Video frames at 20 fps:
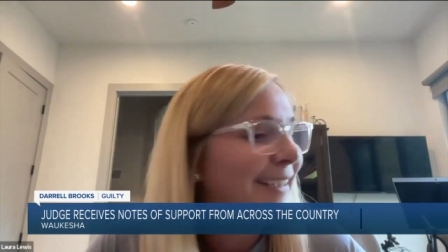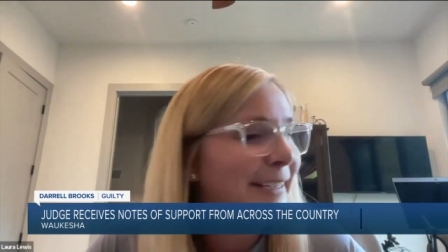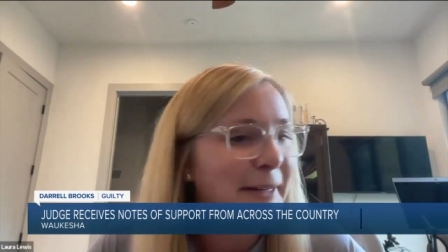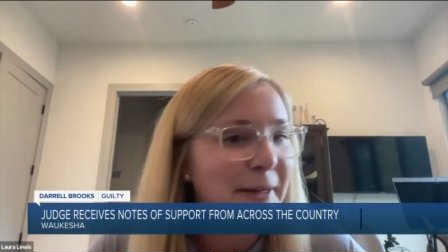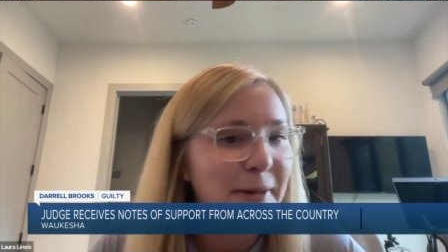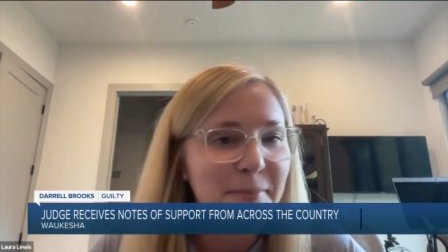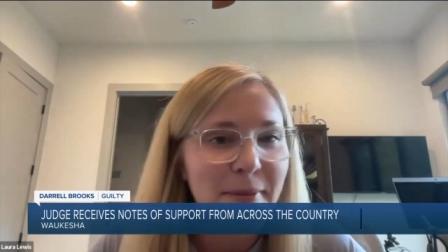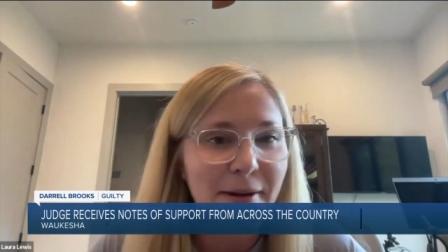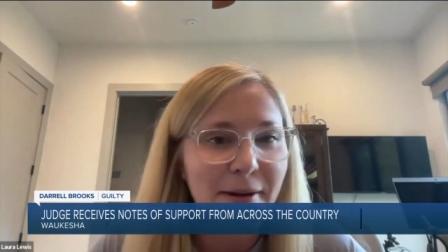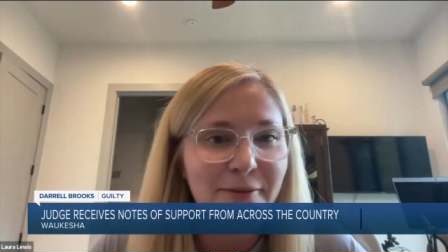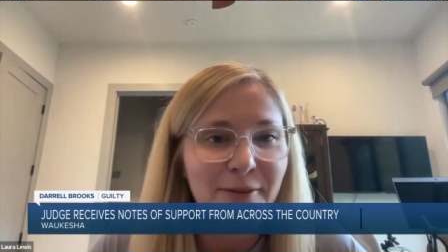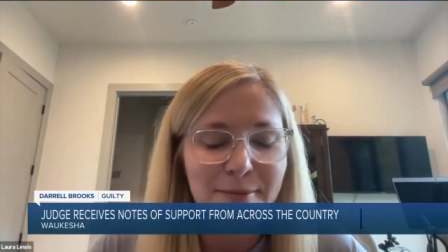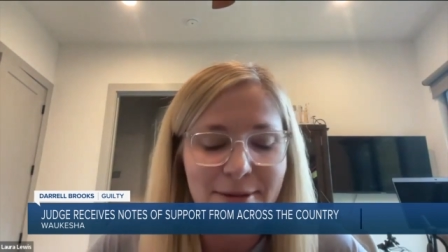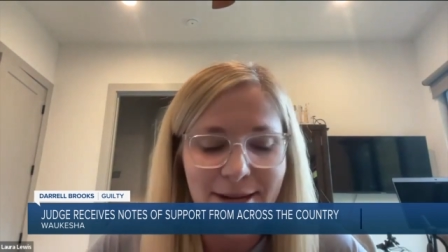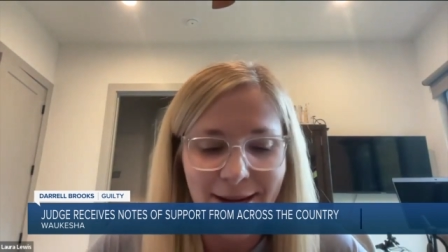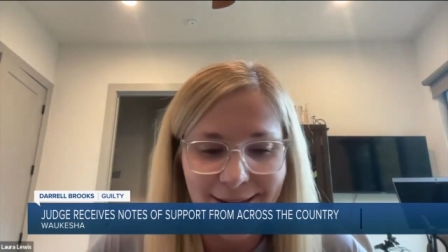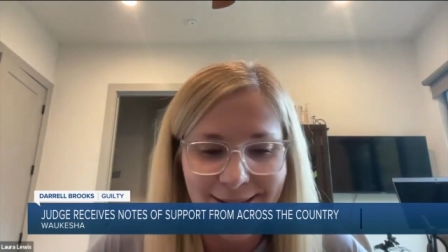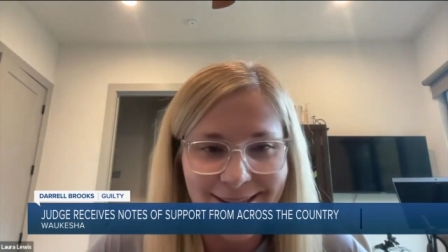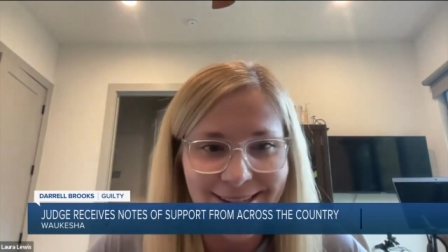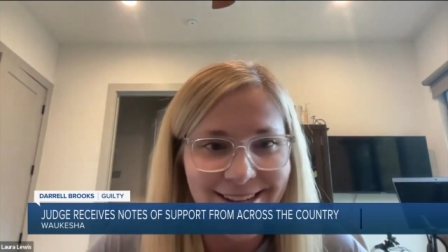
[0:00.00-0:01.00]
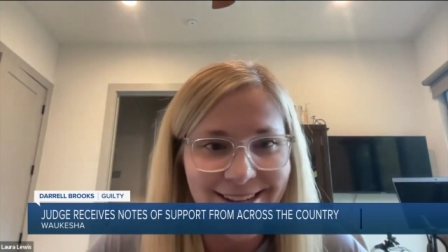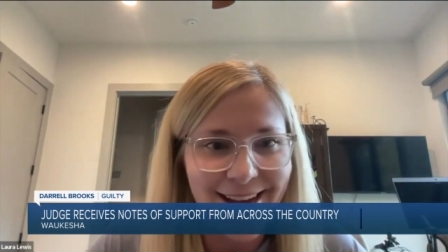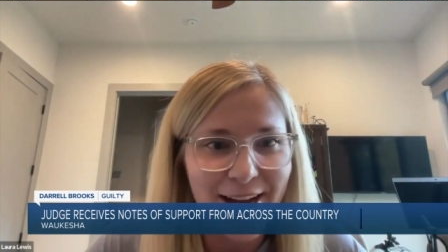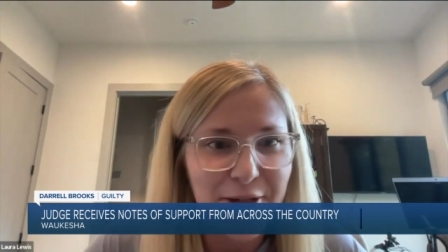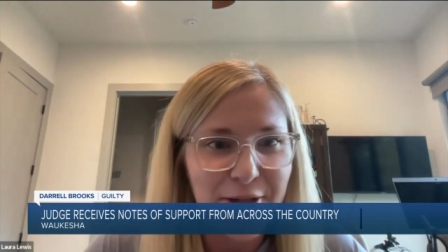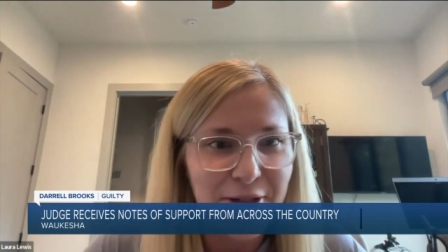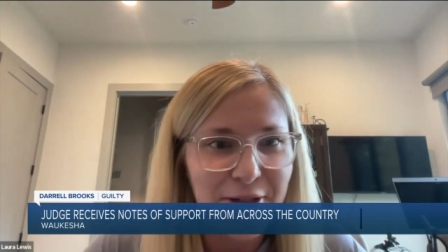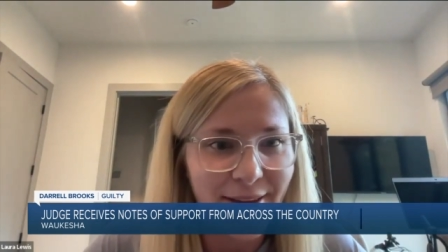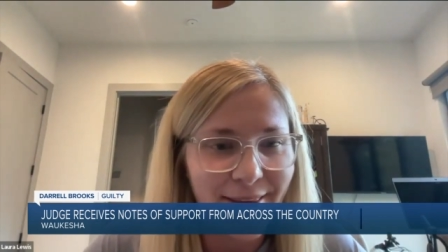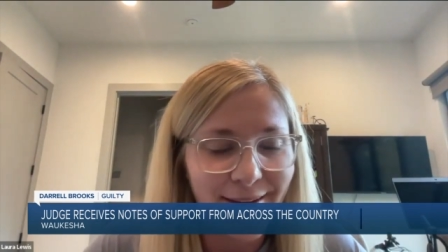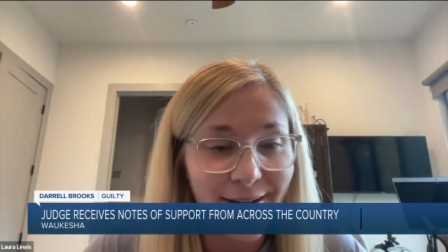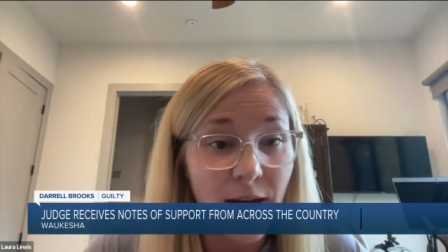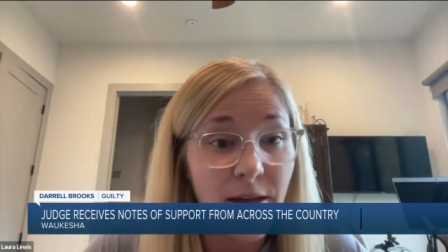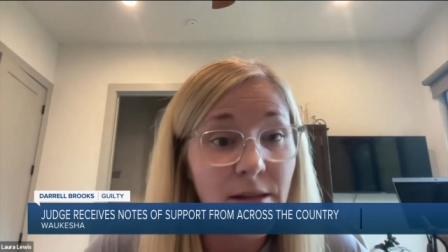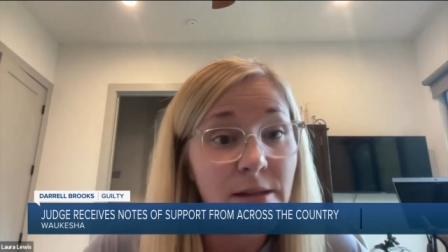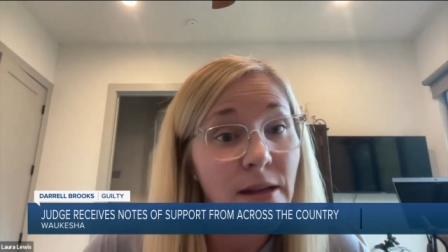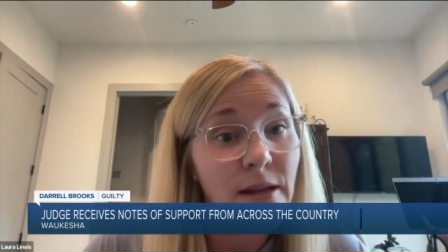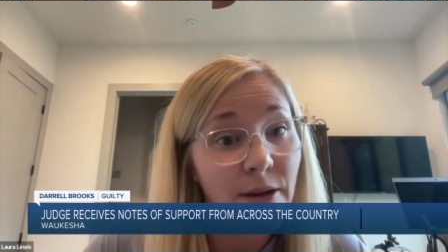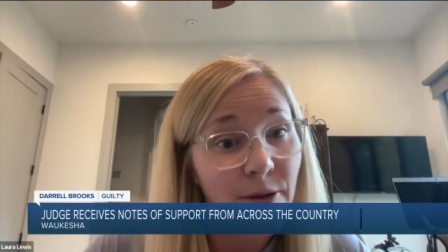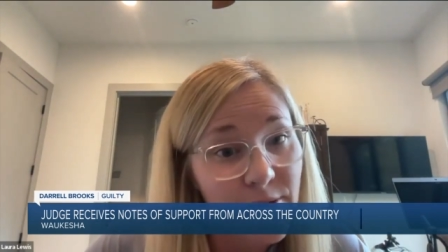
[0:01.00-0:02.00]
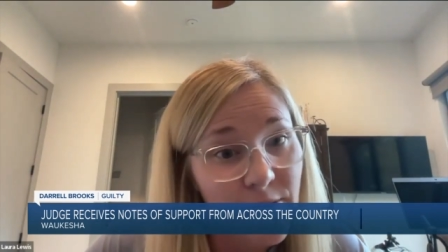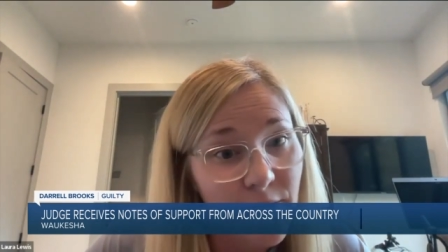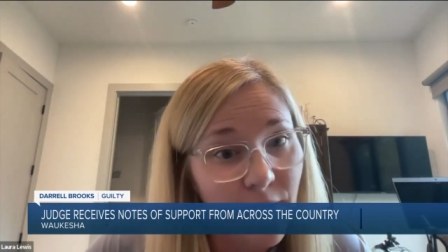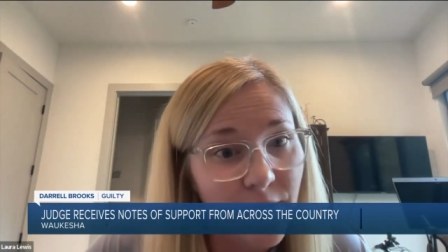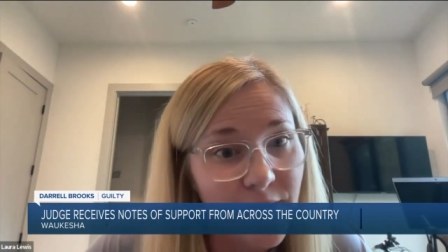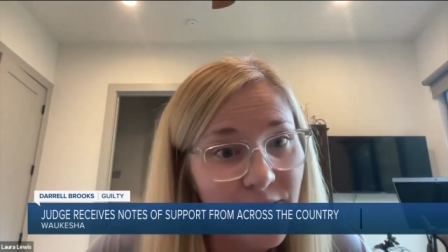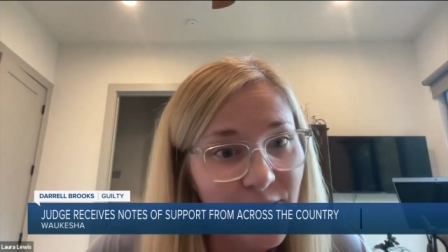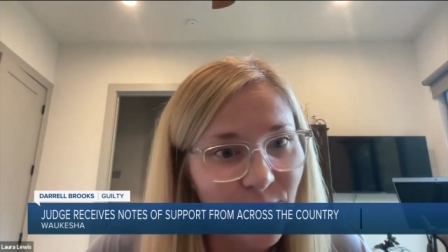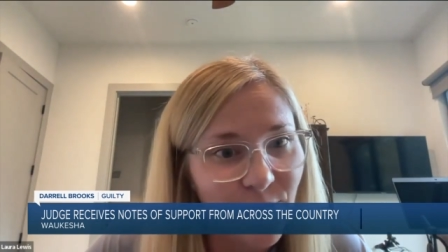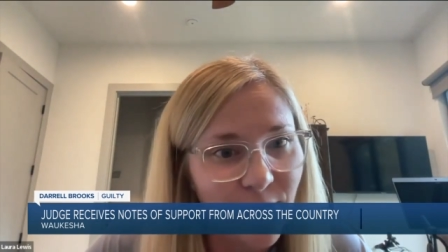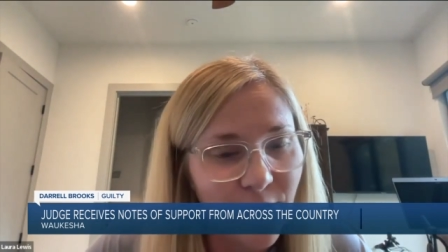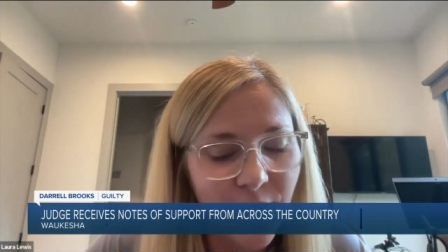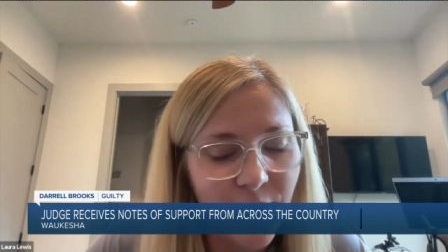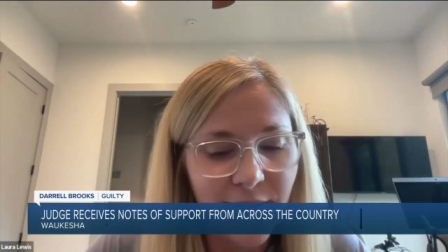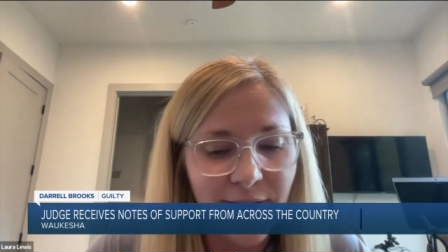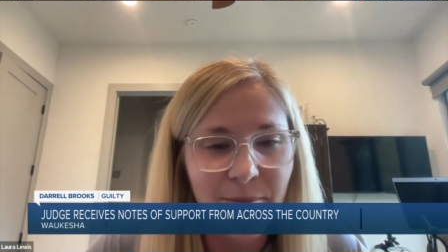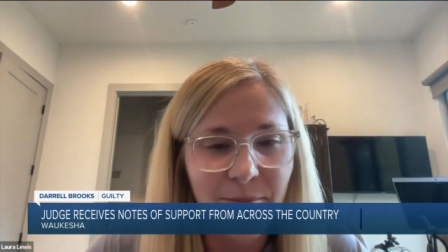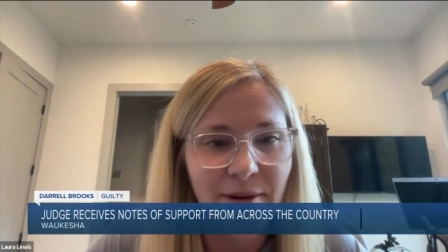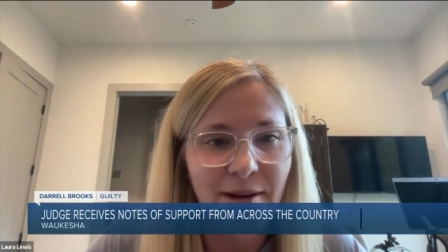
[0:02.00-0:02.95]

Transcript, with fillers: She hadn't even heard of Waukesha or the Darrell Brooks